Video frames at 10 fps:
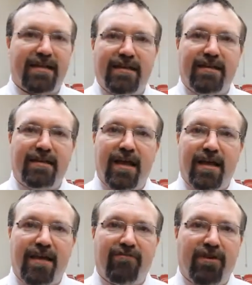He
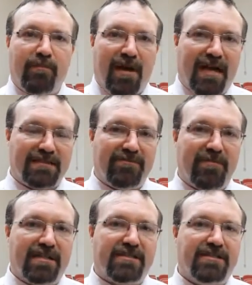gave a very positive
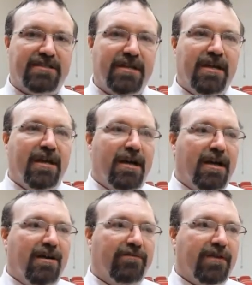message
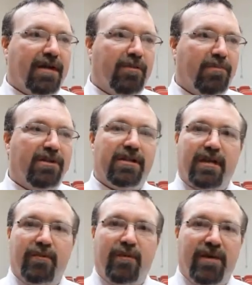of building a
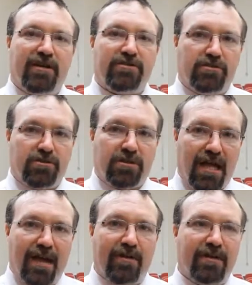better school
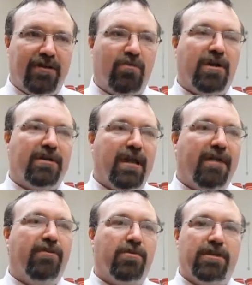climate and what
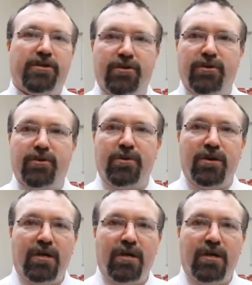everyone can do